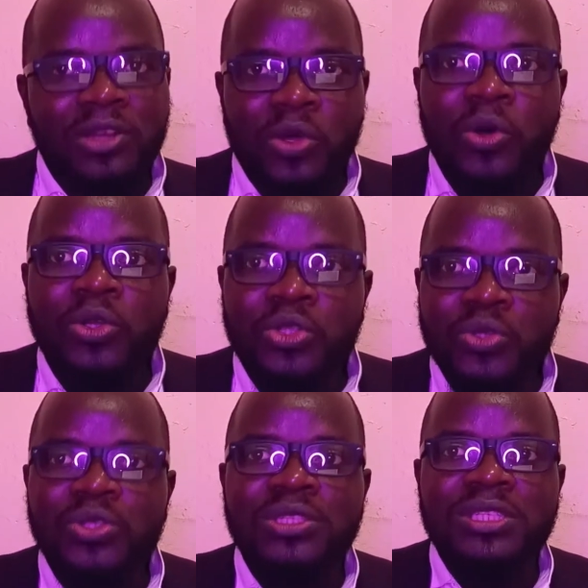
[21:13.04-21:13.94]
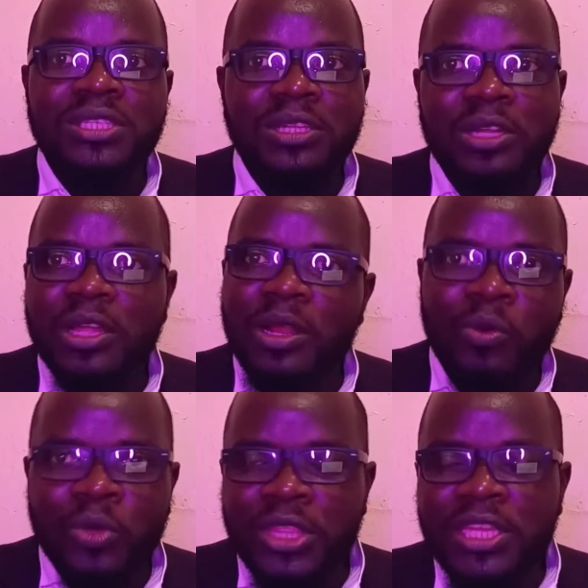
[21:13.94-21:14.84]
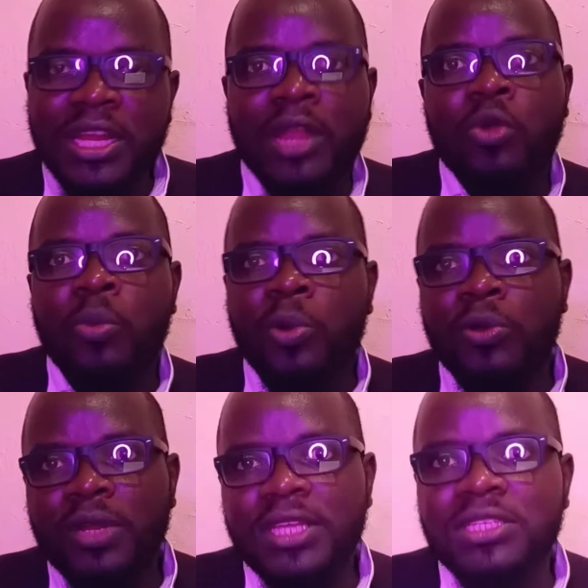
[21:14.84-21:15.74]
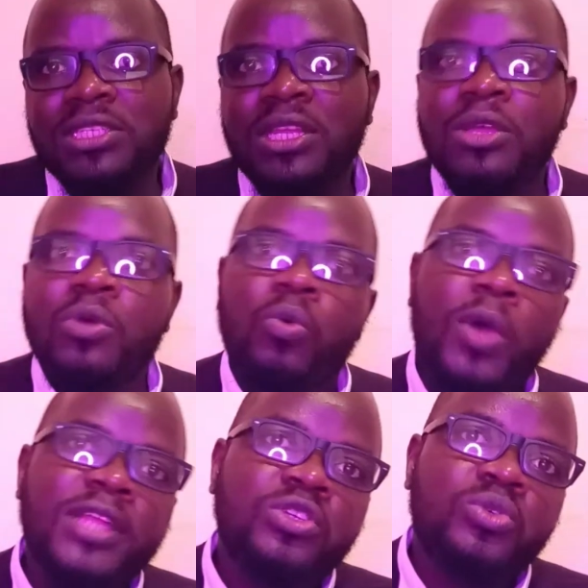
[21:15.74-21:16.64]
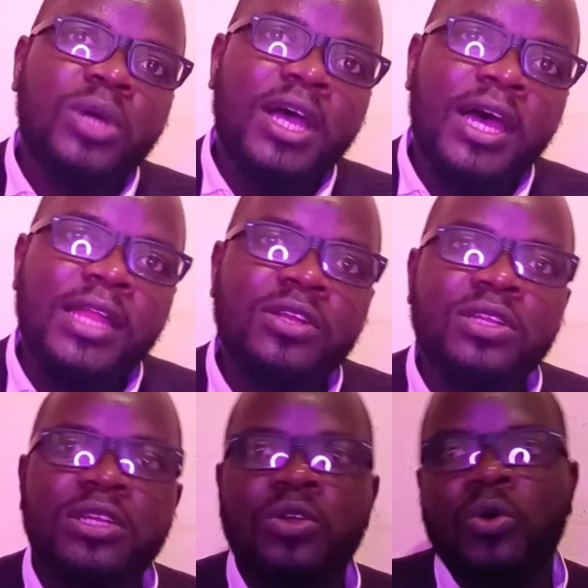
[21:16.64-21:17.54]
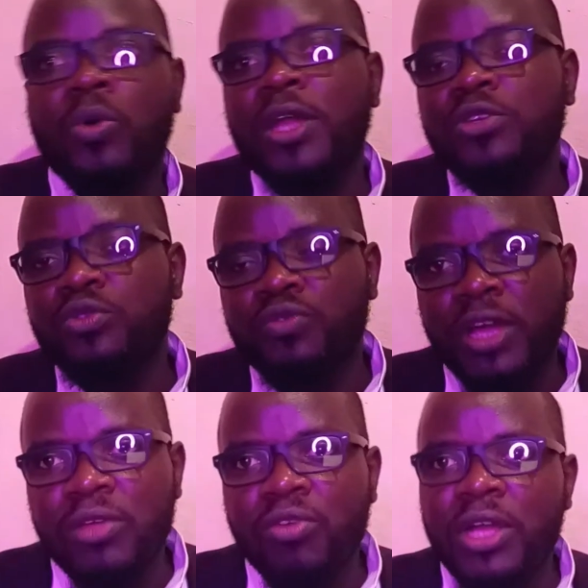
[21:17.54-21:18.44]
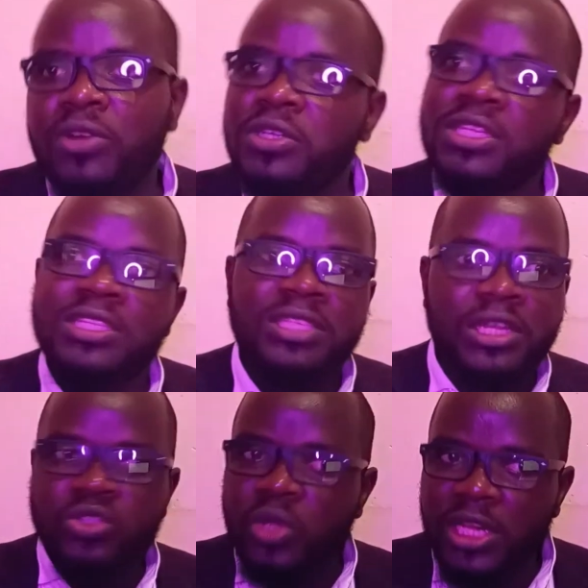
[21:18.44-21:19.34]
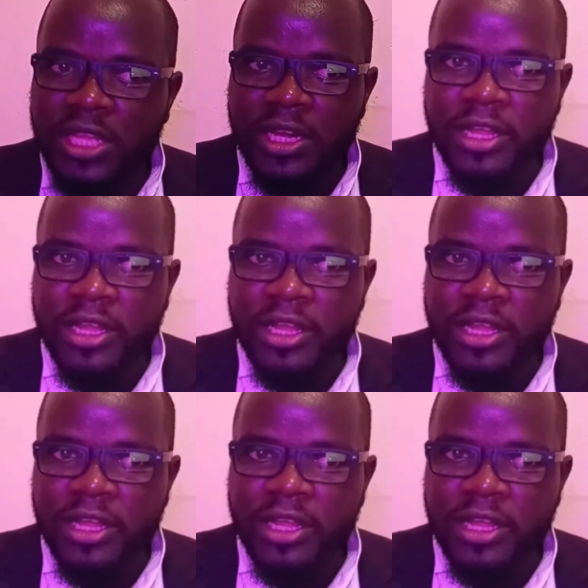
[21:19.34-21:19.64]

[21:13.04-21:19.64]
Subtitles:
No, use within a normal range. 1 to 100 or 1 to 500 is actually